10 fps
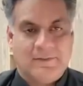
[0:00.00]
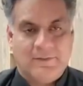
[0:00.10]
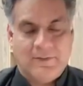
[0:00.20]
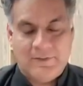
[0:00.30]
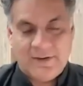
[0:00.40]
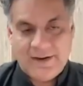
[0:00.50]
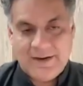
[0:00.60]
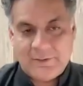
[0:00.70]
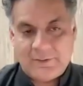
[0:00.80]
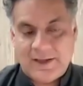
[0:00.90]
we would
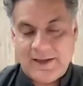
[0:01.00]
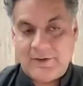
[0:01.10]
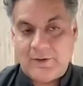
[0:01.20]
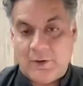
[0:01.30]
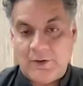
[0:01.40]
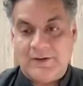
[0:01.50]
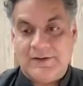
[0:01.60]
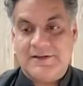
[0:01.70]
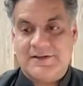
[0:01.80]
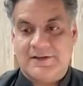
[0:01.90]
like to thank all the
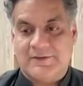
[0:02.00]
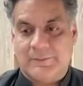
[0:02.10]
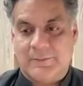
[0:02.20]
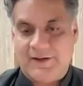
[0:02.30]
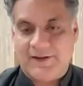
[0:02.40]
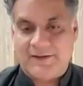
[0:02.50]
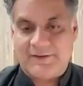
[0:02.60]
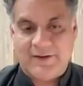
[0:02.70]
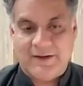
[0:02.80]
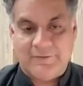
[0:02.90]
teachers for putting
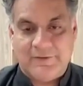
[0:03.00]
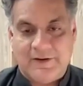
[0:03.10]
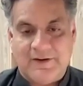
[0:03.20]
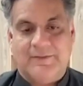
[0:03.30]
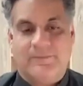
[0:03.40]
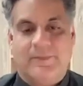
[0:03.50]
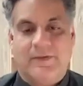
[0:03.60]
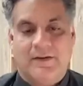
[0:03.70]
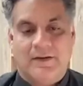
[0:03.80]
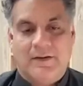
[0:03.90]
extra effort
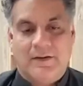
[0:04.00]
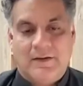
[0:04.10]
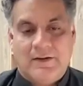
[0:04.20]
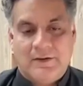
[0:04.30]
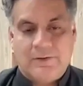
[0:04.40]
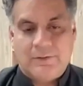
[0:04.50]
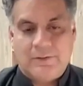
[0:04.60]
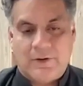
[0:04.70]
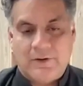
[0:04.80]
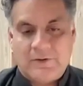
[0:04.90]
to
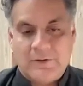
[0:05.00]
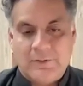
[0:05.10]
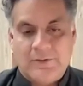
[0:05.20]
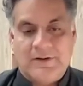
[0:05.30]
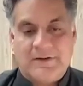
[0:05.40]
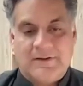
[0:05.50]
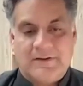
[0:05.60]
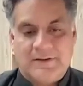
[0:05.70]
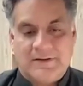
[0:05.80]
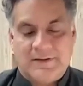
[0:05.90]
conclude
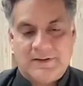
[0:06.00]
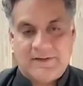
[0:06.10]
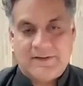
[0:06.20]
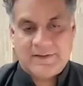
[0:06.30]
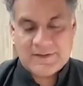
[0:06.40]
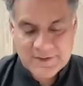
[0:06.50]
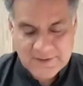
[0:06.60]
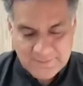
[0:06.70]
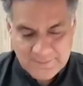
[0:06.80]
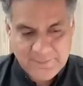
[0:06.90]
the
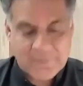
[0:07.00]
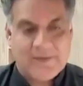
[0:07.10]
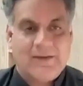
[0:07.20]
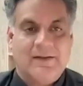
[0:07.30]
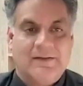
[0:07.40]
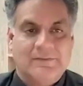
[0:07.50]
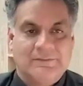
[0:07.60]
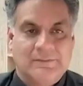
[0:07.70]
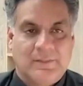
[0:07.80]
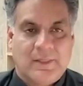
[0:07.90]
session
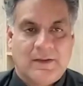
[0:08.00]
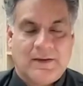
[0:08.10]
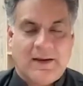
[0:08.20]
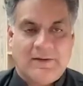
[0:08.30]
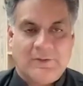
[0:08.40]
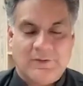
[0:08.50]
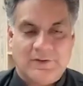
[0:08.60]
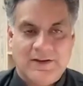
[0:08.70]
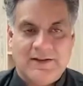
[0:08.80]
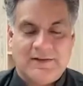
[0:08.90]
and to
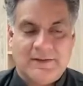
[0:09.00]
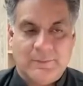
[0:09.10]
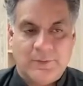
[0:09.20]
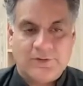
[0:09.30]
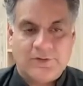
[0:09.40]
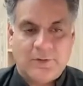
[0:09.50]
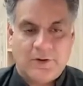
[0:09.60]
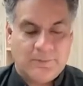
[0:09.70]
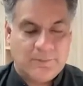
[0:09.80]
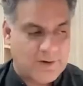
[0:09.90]
see that the most
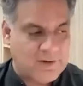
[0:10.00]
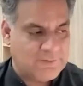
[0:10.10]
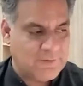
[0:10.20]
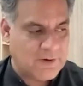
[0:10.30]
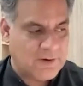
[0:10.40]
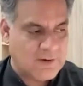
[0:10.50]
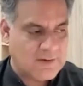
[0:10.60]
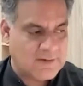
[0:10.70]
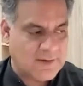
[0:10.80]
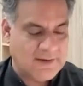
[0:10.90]
important points
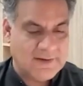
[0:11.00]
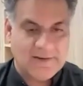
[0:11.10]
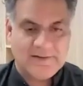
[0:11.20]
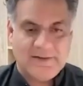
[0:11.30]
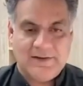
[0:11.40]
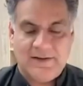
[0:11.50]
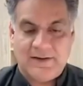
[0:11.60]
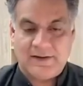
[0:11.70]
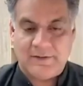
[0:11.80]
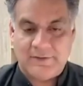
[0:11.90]
for INICT
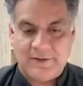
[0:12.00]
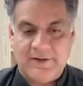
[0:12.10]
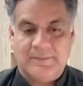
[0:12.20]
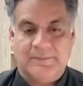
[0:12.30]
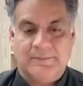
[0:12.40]
are covered.